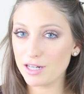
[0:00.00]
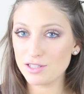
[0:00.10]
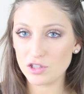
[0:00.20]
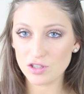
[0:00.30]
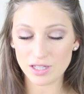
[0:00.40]
going
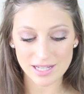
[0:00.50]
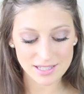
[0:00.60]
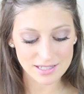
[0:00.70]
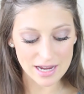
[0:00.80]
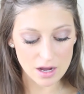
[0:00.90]
to turn the
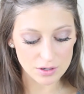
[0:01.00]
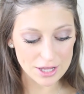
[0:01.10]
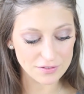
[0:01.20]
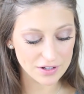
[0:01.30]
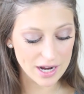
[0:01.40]
lights down
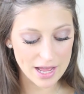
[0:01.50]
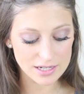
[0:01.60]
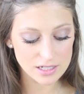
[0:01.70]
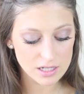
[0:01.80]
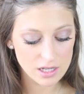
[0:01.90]
at the very
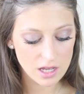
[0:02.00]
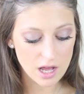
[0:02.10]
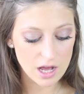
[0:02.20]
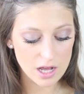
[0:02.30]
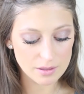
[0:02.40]
end
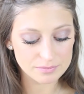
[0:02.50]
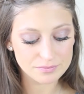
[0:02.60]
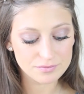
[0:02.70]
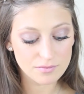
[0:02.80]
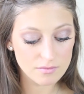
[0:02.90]

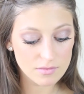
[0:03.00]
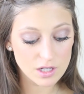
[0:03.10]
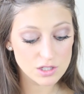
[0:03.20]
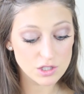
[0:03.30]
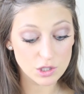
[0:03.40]

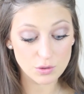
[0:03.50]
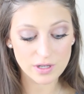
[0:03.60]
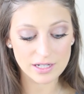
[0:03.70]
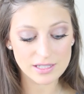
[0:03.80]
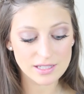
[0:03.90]
so you
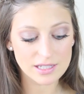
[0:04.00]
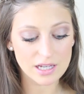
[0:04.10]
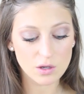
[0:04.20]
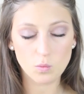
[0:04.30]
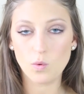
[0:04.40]
can
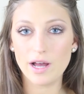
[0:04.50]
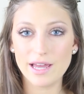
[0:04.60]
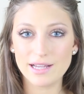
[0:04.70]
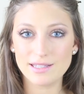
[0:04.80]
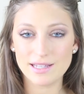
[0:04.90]
see what
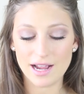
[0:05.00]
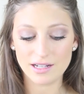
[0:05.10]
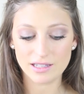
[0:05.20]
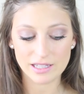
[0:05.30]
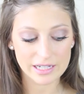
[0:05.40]

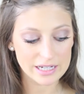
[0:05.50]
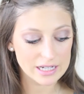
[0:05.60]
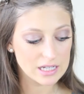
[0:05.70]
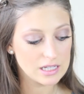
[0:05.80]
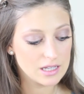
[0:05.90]

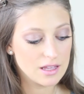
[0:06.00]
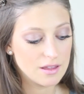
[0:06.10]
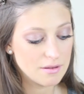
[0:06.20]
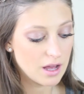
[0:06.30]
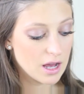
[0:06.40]
exactly
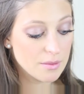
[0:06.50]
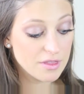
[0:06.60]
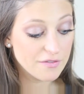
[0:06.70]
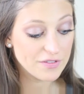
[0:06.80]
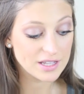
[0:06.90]

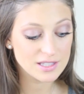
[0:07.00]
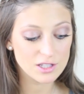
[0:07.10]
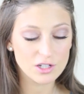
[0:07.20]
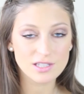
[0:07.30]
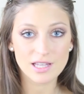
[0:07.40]
the face
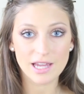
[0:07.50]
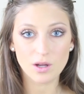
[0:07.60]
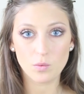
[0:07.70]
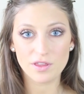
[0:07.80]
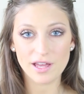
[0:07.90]
looks
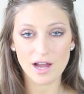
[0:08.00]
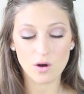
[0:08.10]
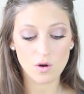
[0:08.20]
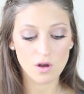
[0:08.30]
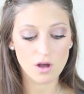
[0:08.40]
like
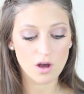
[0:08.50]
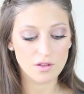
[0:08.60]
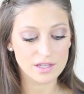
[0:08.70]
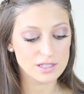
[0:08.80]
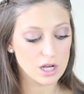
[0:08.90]
without
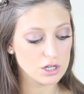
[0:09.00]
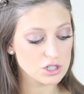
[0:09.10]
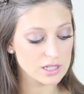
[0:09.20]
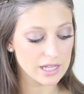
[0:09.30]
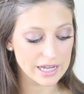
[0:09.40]
all these
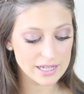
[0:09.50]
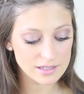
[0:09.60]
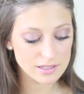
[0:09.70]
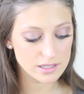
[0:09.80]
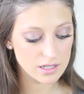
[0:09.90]
harsh
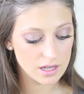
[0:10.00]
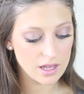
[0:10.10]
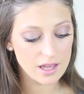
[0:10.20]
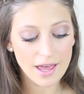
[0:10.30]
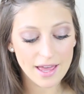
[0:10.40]
lights.
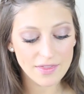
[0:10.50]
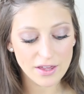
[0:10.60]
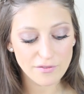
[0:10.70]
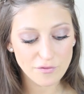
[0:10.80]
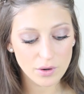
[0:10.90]
And
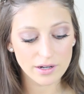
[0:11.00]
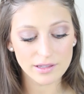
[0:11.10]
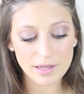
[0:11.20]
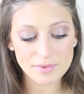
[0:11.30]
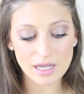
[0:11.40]
then for
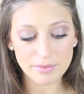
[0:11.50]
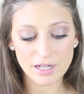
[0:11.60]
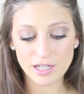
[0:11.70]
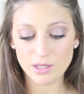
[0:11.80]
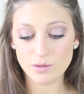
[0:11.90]
lips, I'm
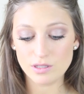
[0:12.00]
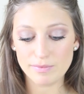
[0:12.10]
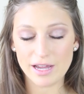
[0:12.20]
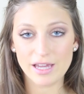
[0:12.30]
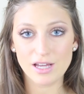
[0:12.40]
going to use
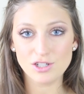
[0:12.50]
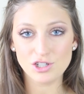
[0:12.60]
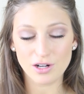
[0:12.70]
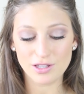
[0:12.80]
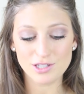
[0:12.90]
my
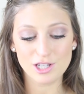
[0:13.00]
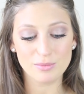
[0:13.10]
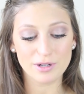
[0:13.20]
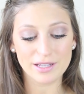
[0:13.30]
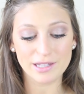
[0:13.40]
Charlotte
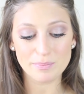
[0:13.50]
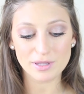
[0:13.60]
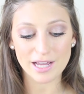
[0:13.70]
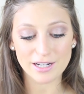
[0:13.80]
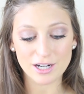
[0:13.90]
Tilbury lip
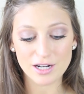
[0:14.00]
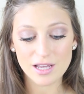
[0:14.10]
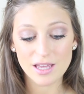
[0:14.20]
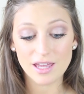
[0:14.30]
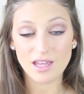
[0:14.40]
liner
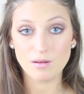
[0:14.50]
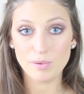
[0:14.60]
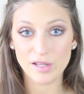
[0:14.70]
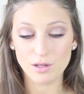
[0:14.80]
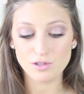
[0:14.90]
in
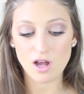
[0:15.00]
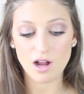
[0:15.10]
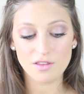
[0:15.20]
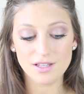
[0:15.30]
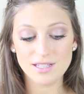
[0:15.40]
Pillow
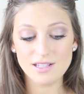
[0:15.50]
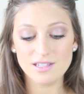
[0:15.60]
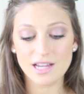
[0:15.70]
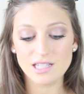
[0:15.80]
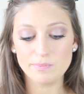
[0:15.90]
Talk. This is
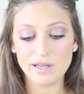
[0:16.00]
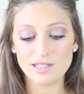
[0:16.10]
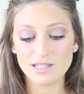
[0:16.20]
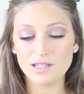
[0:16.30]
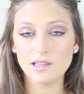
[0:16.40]
nice
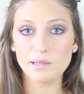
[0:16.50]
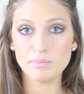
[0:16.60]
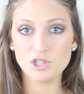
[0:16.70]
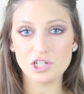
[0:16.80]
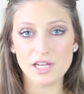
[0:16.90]
because it's a
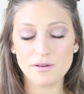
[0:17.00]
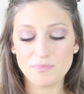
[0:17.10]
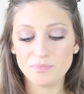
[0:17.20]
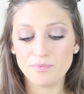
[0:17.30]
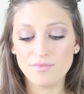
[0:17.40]
lip cheat.
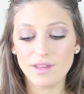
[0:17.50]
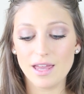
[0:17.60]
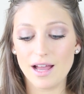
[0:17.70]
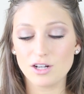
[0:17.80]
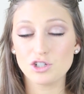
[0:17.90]

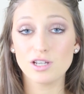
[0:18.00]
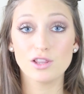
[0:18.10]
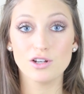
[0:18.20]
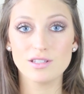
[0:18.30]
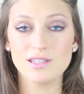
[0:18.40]
It actually
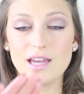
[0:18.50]
looks